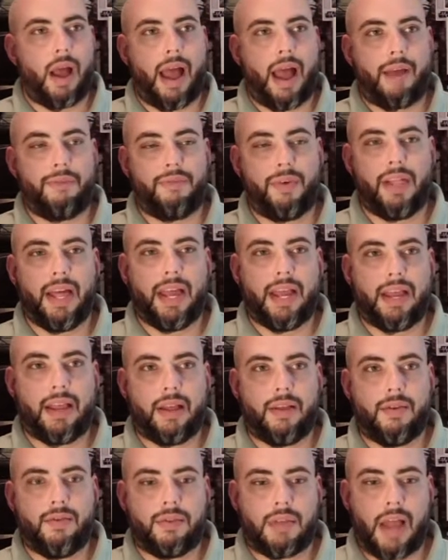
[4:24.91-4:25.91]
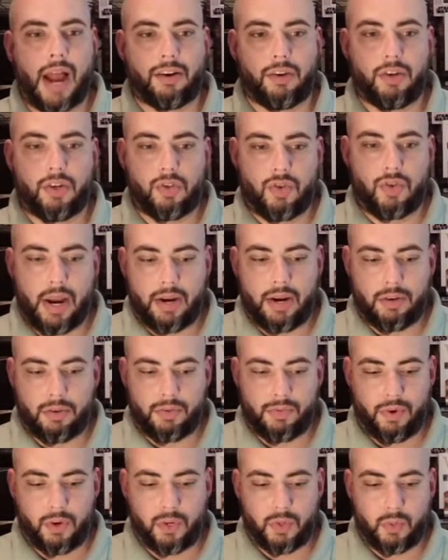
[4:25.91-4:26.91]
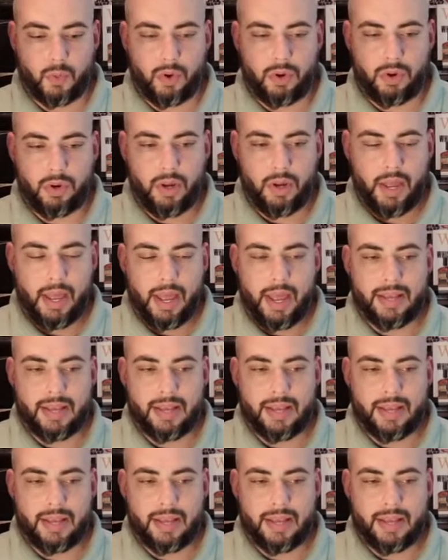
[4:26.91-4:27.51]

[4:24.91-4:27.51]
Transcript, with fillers: I feel like Doctor Strange, the first one,